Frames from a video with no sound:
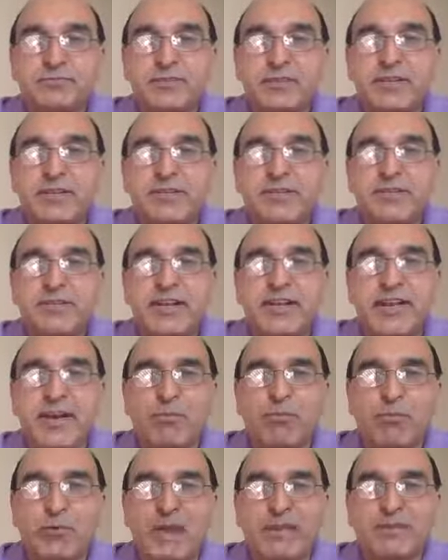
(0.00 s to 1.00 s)
Study
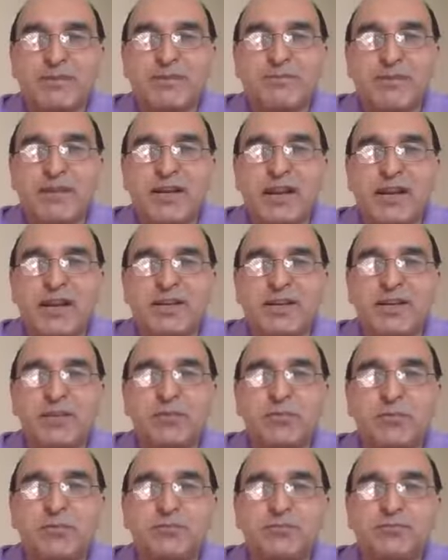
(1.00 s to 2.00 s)
of wealth, Bilal
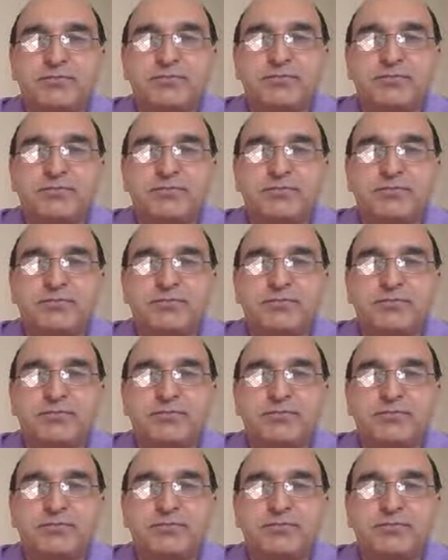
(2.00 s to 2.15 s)
Qayyum.